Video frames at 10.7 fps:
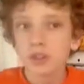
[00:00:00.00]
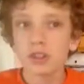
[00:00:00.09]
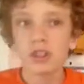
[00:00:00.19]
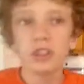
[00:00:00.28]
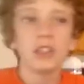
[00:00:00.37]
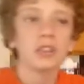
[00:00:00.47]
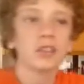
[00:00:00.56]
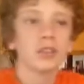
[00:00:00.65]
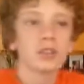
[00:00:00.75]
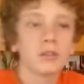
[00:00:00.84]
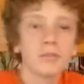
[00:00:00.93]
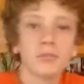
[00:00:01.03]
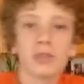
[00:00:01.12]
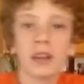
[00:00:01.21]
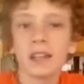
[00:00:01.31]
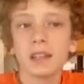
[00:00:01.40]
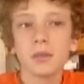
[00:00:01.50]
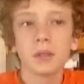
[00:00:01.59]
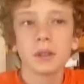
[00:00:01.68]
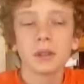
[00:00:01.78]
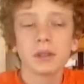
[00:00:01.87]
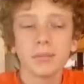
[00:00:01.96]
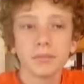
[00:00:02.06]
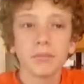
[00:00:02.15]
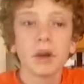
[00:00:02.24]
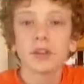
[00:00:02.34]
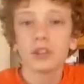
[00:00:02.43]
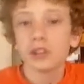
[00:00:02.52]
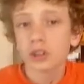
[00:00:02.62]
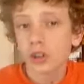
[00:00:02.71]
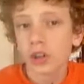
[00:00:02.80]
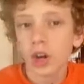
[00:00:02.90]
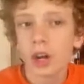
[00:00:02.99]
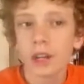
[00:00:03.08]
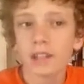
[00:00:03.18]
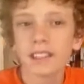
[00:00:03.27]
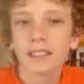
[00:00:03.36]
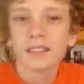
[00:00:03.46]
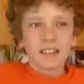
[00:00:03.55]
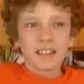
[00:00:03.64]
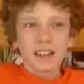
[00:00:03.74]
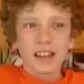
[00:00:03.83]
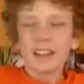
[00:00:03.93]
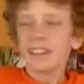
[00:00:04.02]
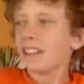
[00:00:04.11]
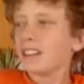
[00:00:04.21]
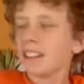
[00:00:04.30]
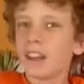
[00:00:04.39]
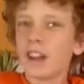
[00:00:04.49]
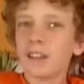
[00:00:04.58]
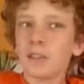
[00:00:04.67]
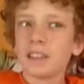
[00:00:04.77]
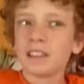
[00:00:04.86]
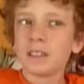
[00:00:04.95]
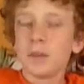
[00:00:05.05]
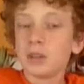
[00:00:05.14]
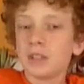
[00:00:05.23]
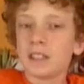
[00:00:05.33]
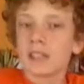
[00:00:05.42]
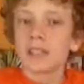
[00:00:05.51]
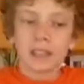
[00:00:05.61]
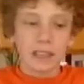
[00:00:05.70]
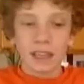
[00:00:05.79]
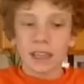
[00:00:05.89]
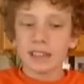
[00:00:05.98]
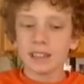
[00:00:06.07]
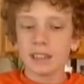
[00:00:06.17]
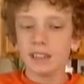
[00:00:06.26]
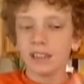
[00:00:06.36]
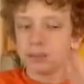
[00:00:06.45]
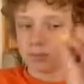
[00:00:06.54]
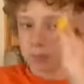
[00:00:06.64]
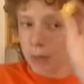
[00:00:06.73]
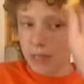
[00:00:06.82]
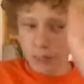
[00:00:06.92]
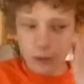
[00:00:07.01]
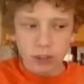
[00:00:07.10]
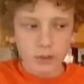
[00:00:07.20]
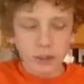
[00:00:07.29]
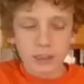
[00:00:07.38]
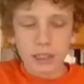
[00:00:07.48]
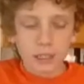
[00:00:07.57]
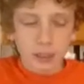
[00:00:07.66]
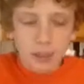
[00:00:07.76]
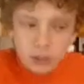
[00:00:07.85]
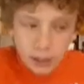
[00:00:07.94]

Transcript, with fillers: and cheese or some bread with some butter and sugar on it. I don't like a lot of things that most kids like, like candy, bane of our civilization, those